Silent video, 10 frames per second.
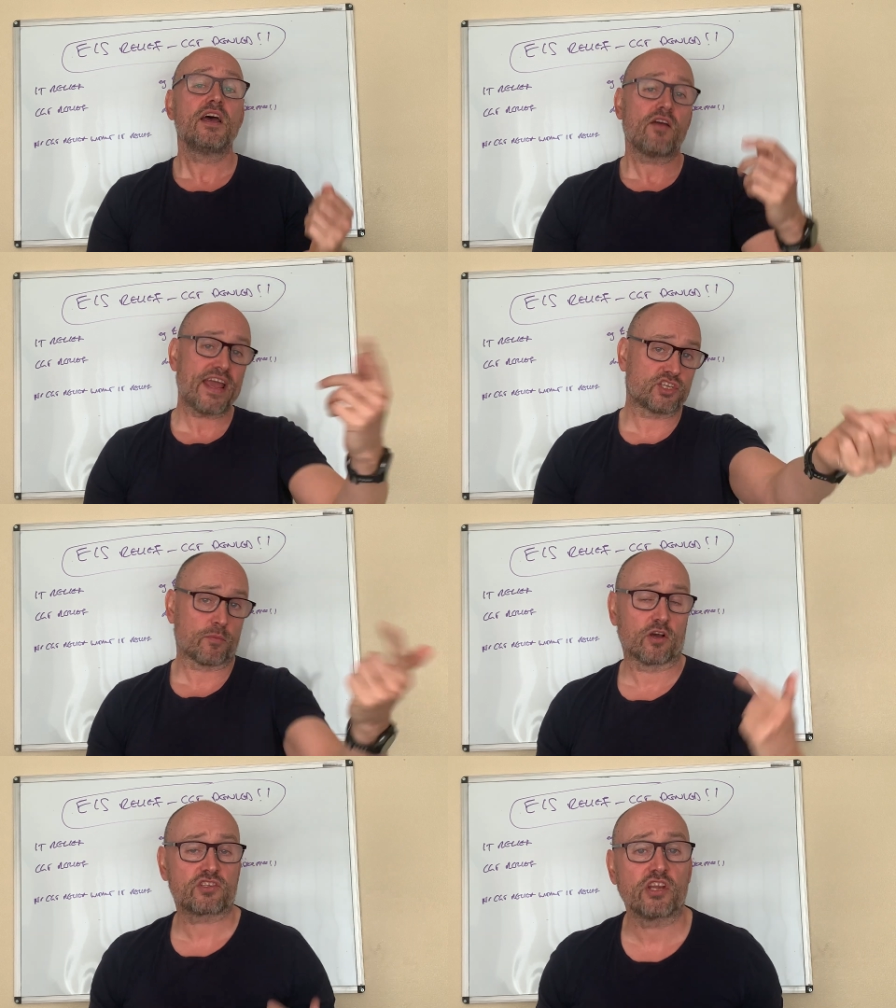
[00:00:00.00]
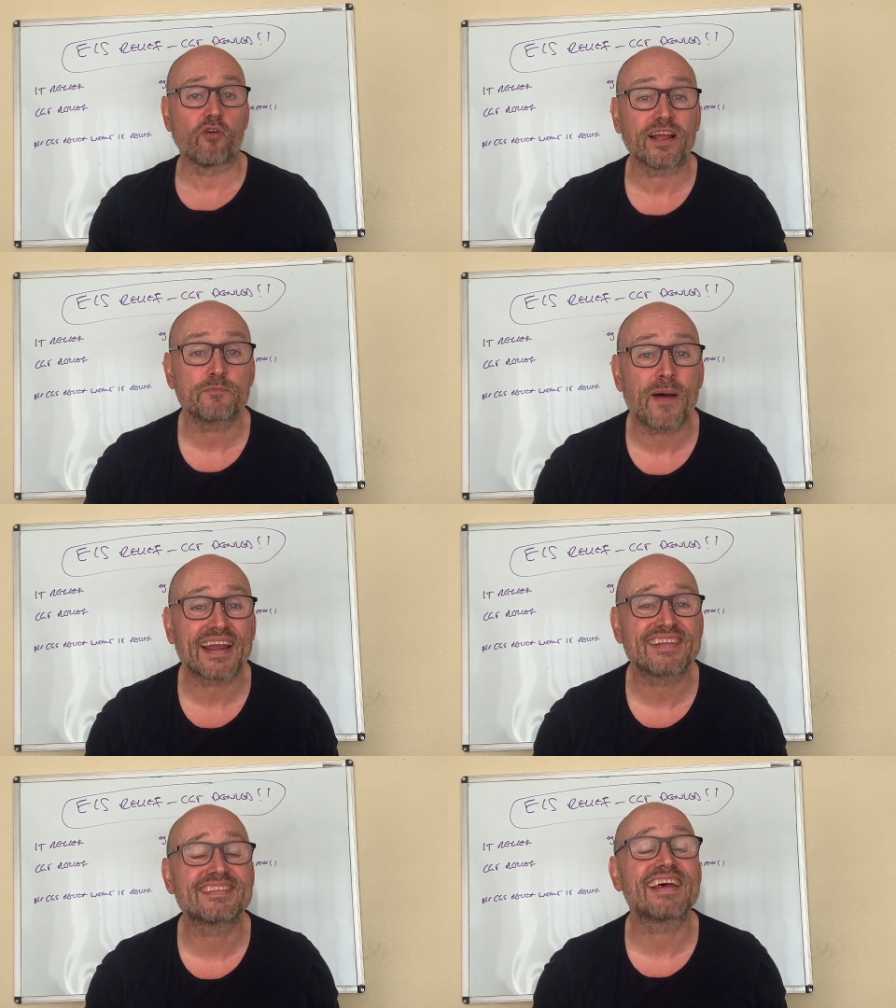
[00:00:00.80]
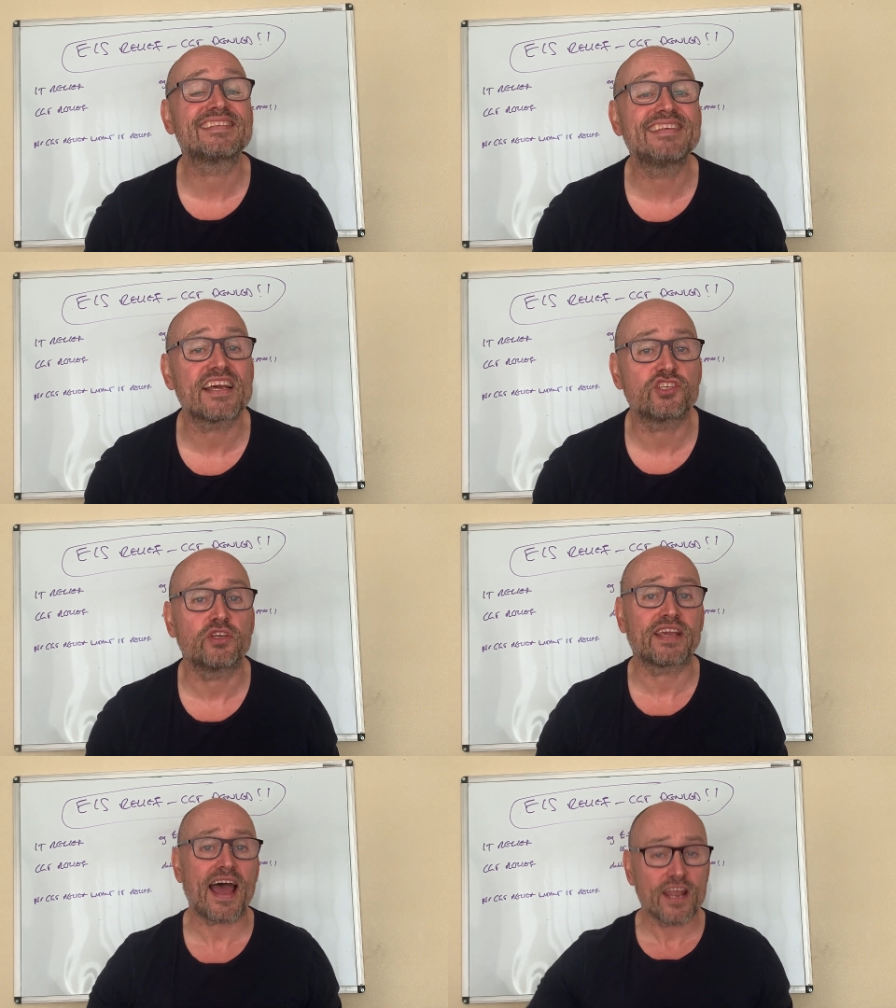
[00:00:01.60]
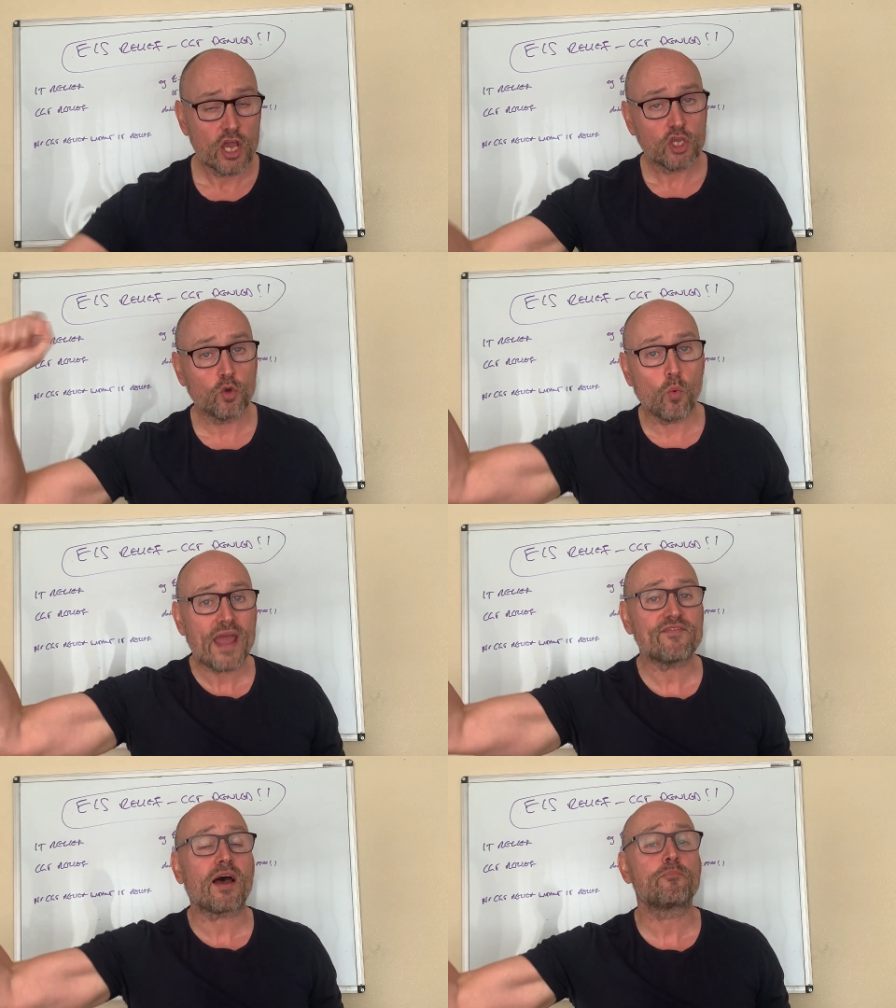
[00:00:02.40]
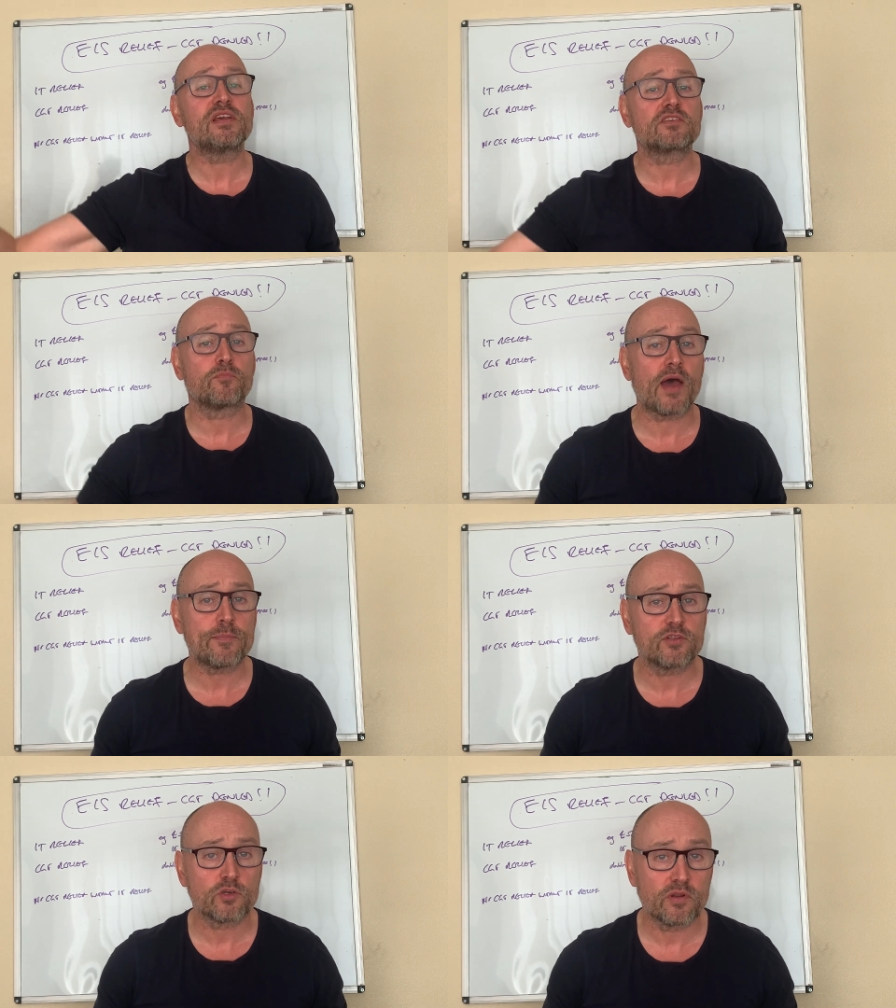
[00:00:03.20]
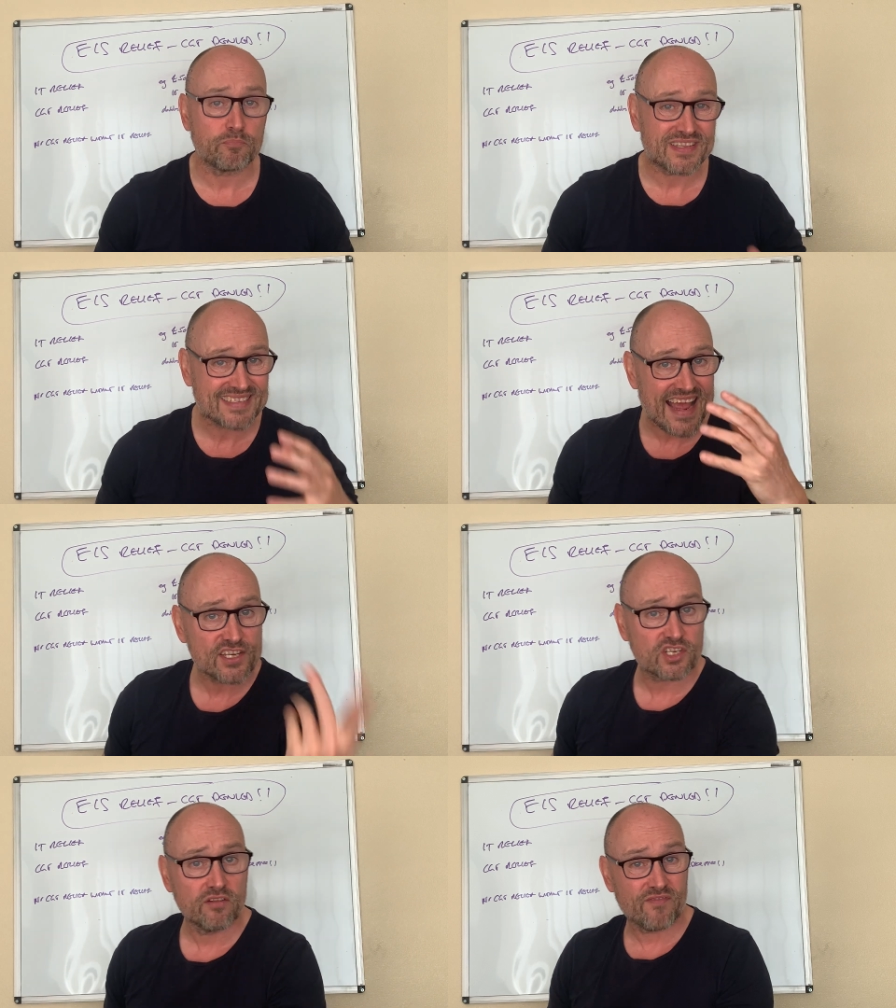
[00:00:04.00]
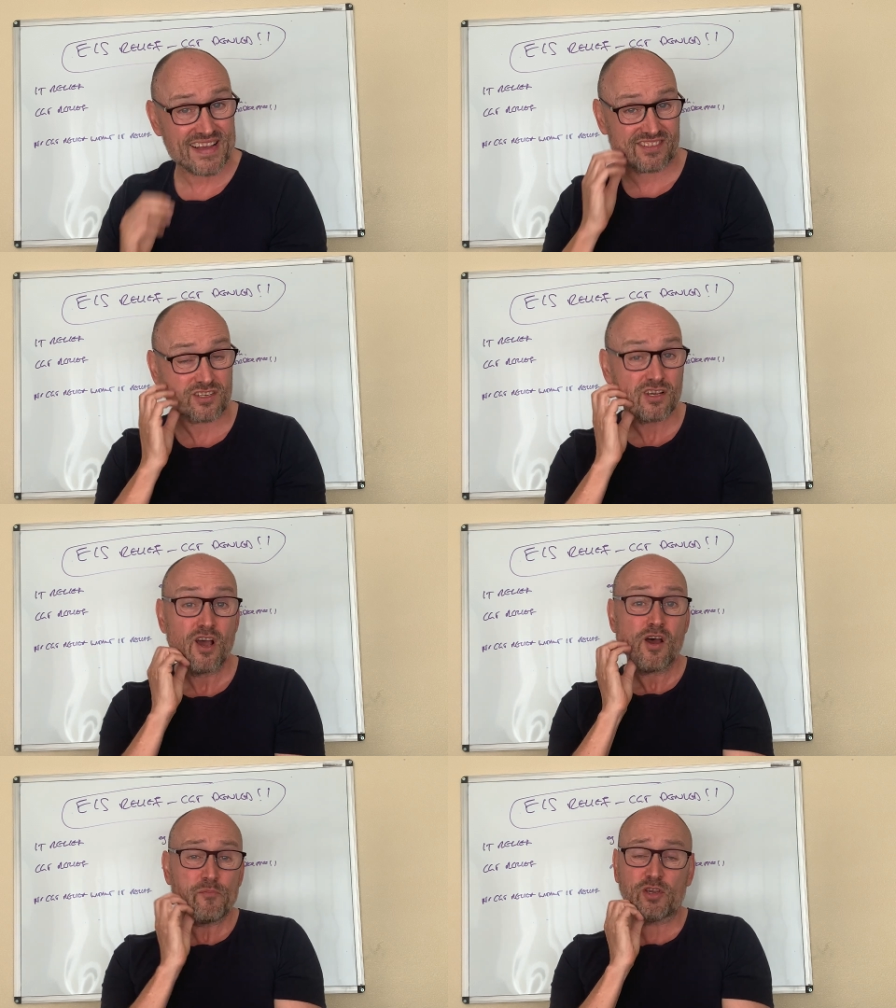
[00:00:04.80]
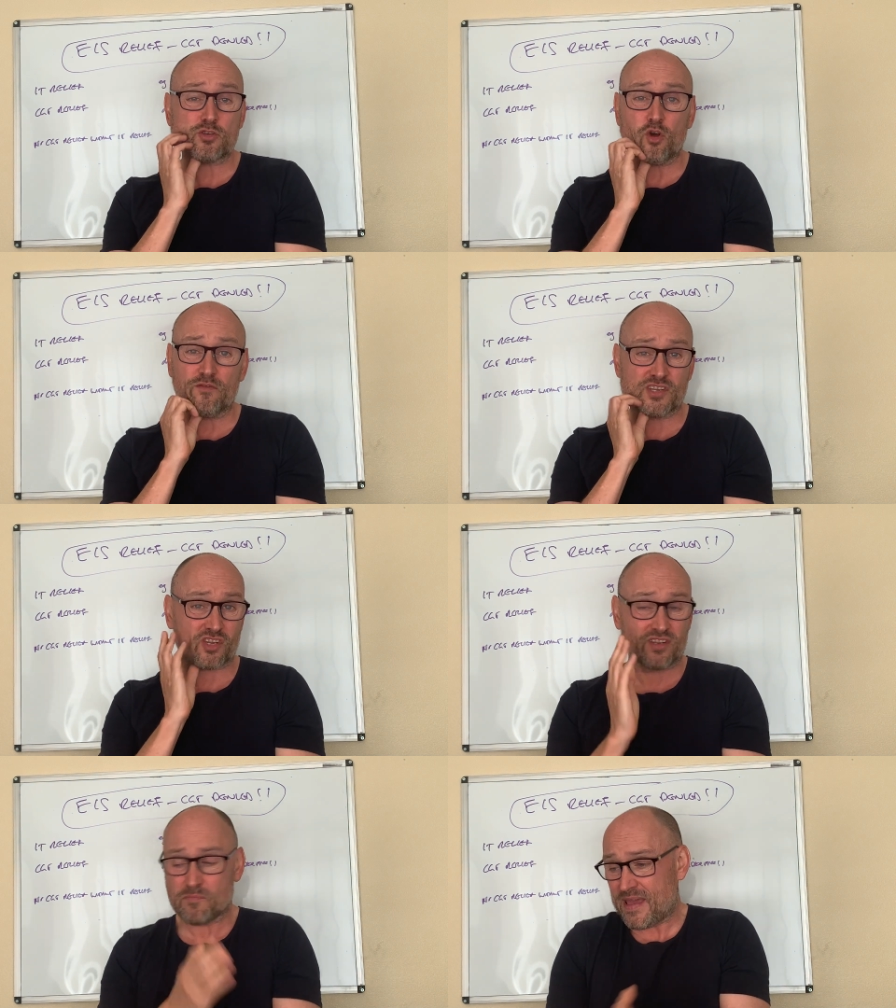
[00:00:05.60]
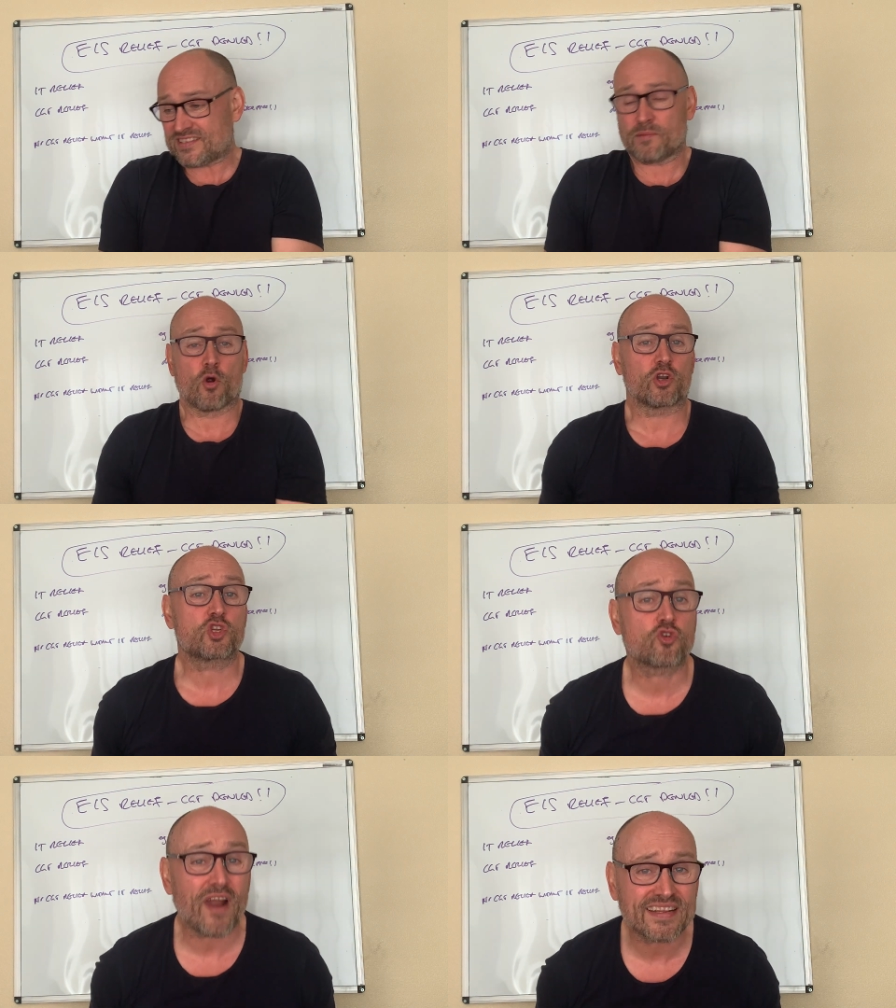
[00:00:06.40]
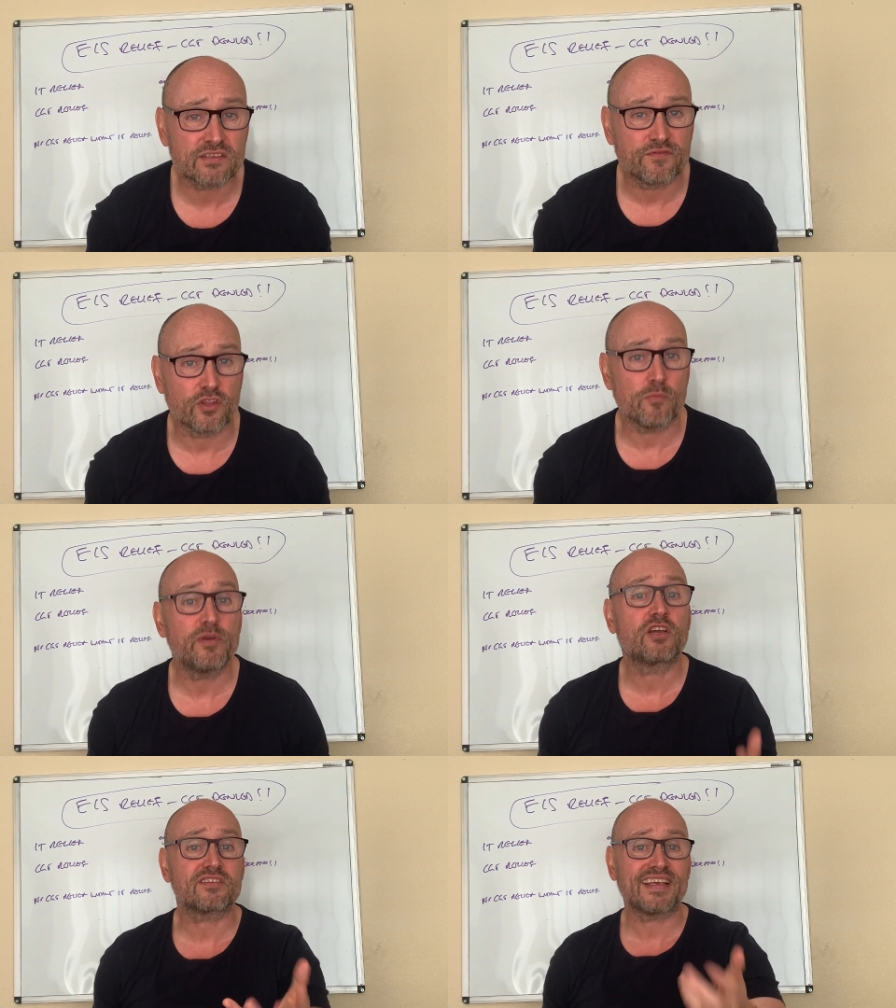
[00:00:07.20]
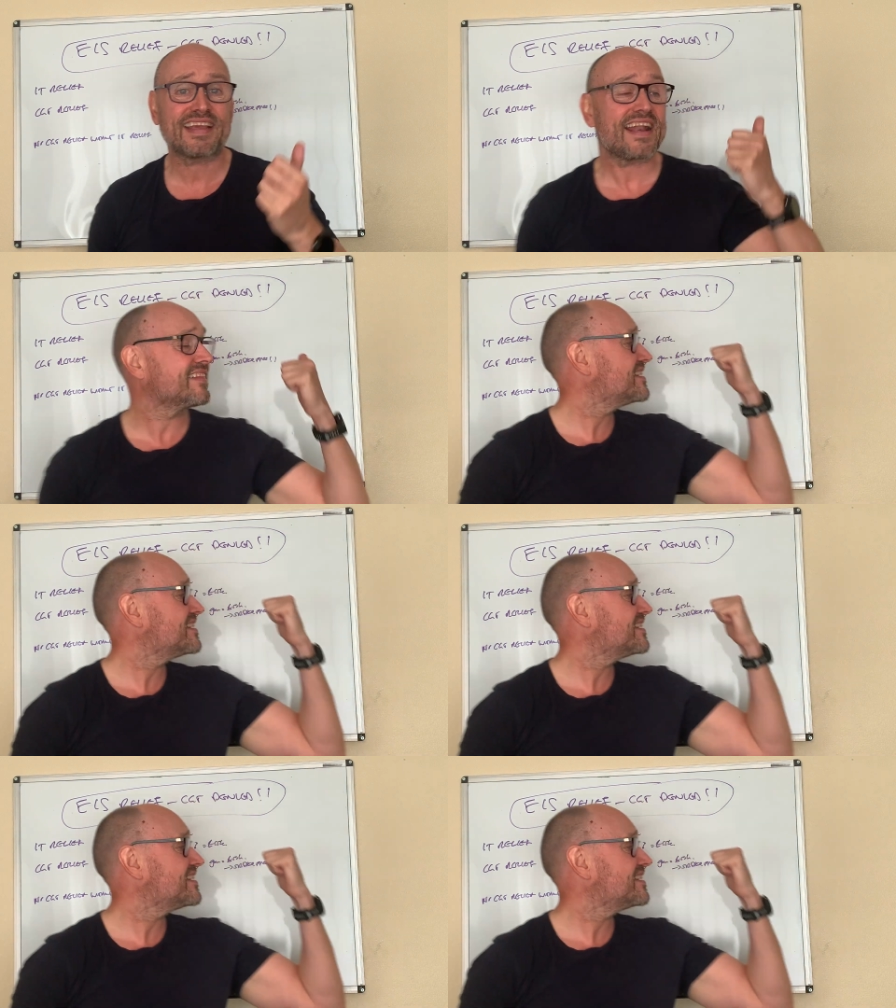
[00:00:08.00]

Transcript: HMRC writes back and says, yes, you can. You wave that piece of paper to potential investors, because all of a sudden it makes it more attractive for them because they're getting